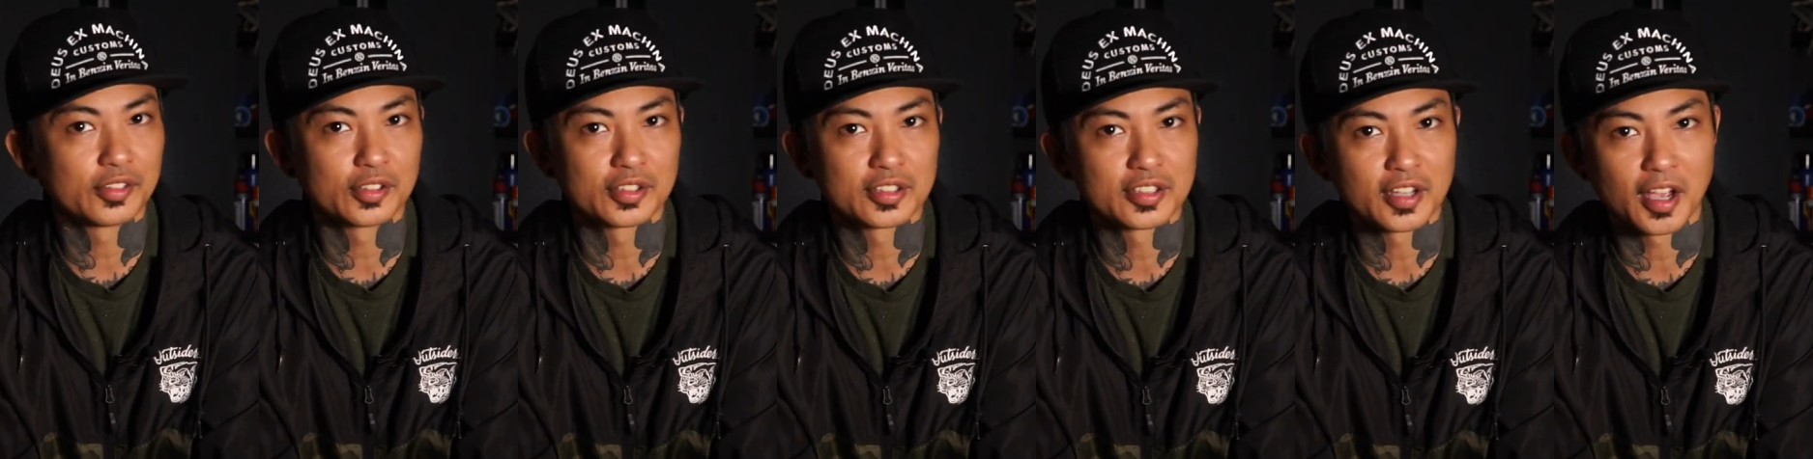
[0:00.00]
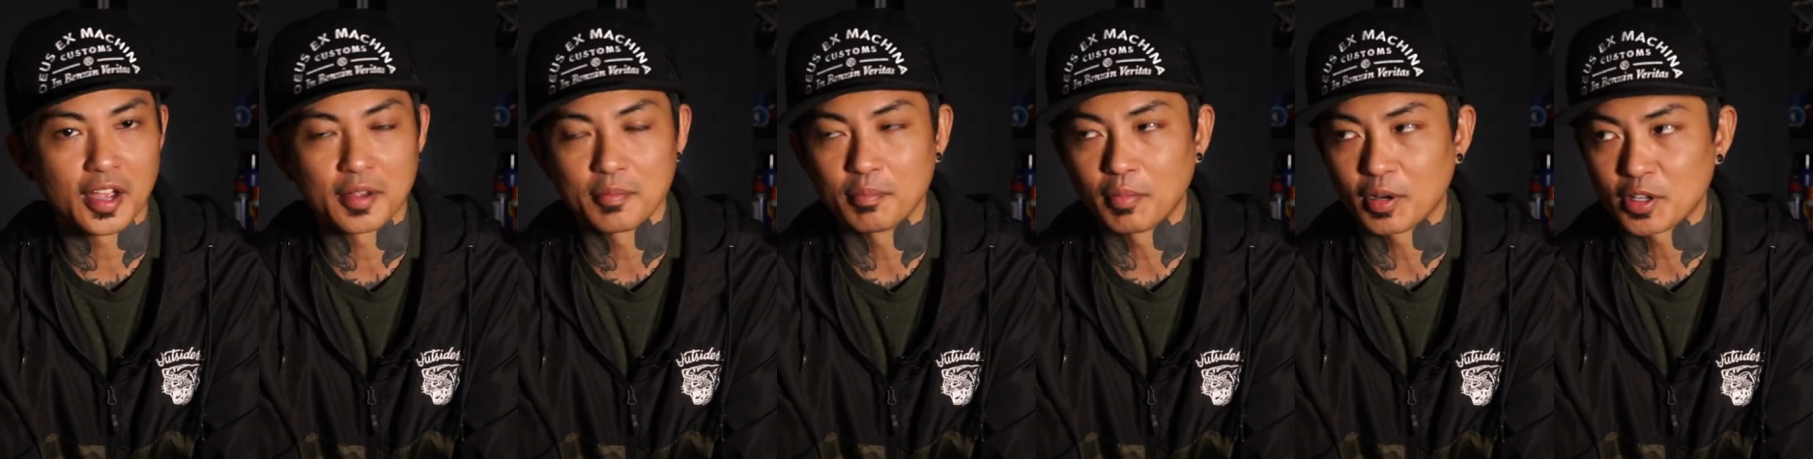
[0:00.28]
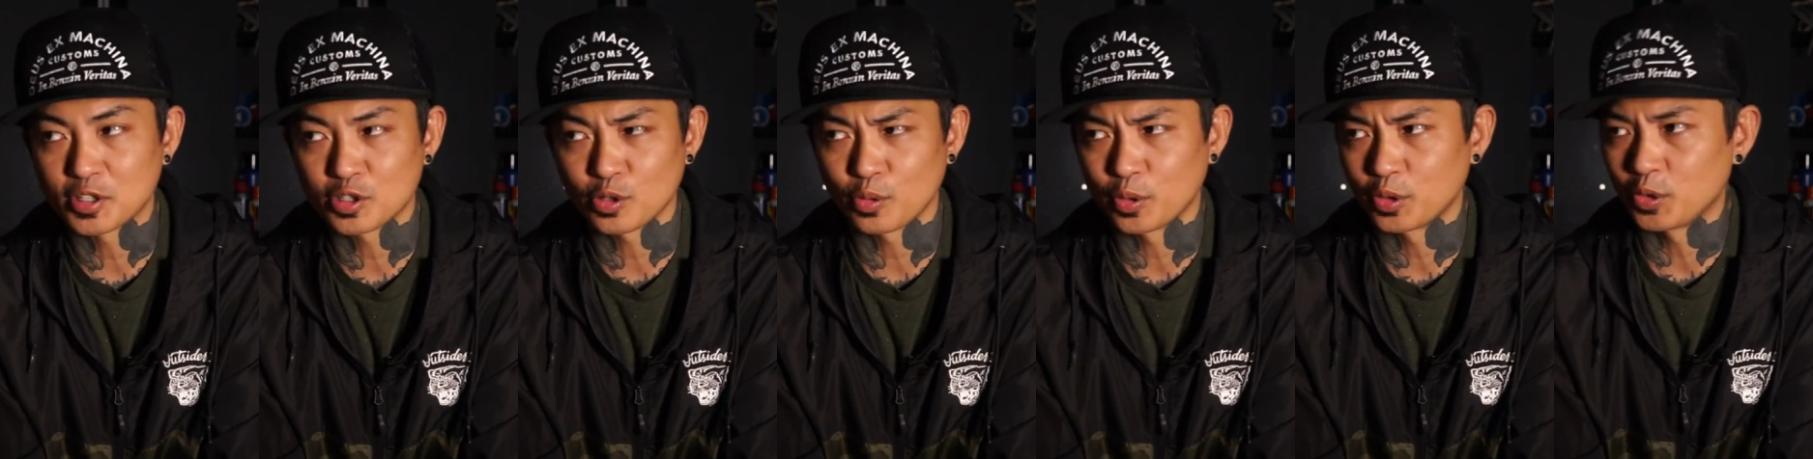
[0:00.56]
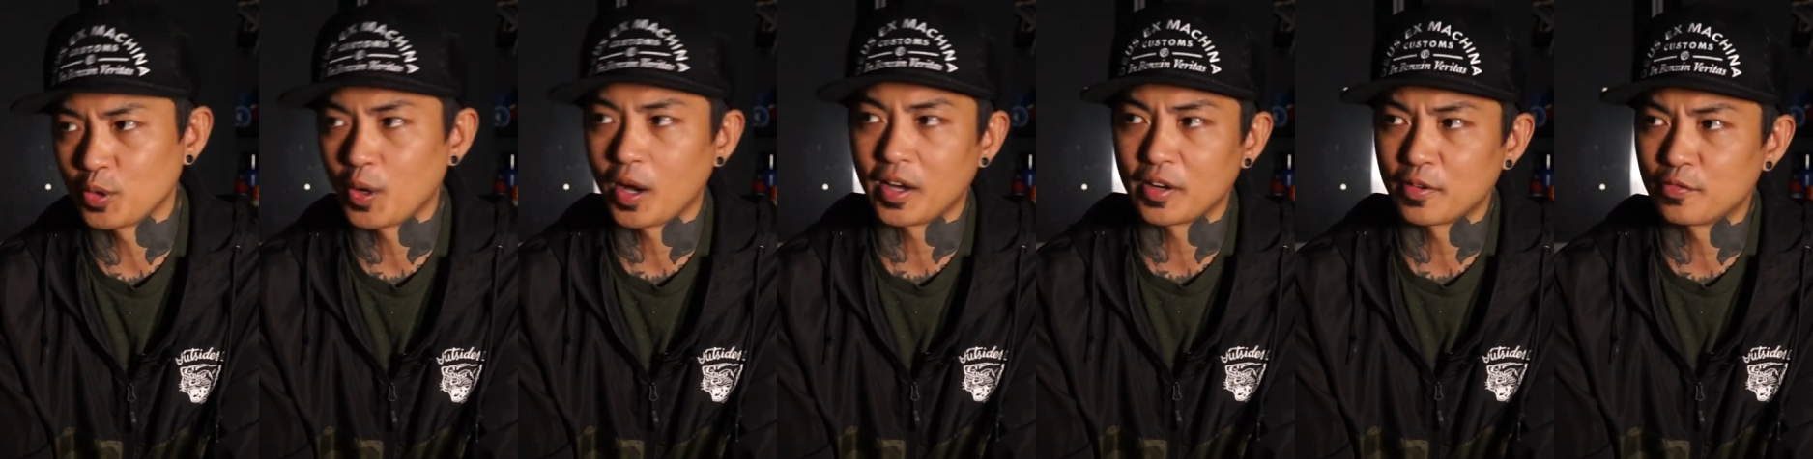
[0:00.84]
your time by showing
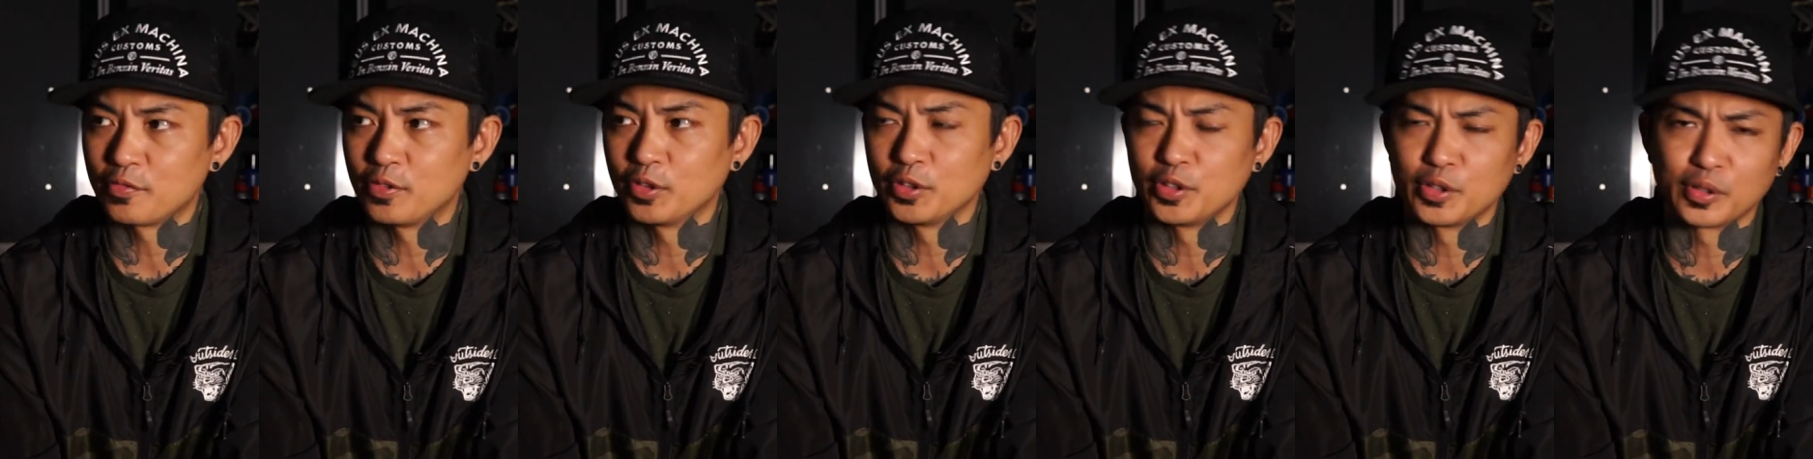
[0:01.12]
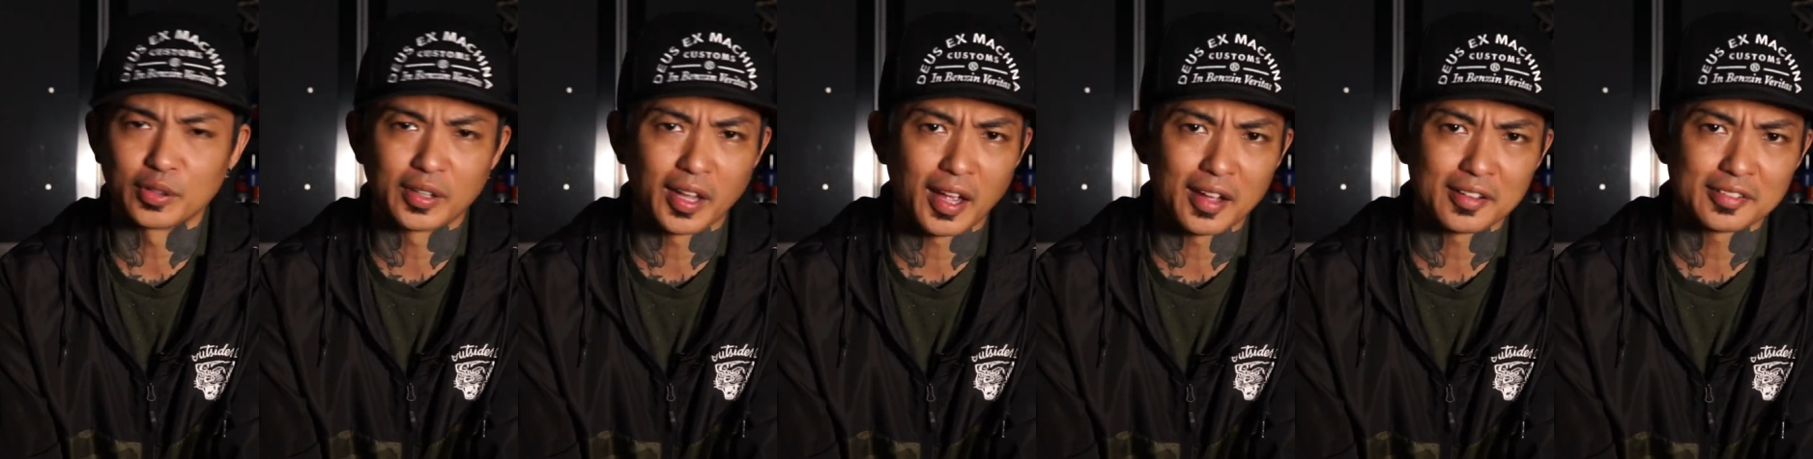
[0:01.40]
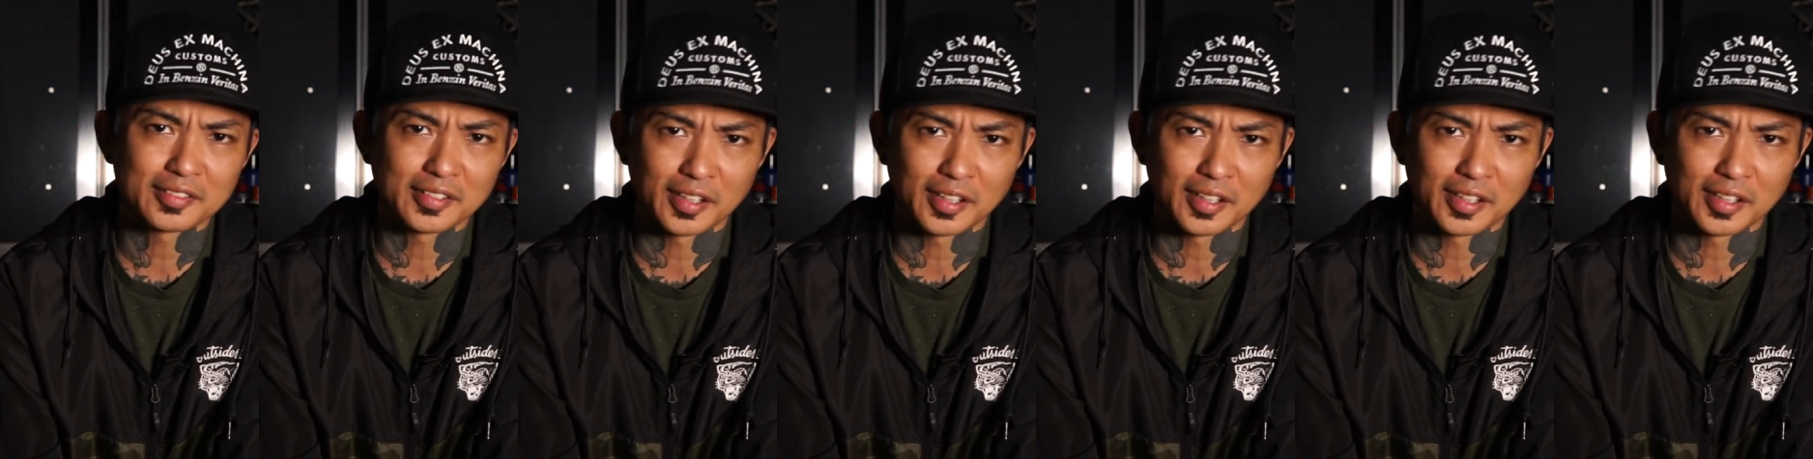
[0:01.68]
you how to fill your gas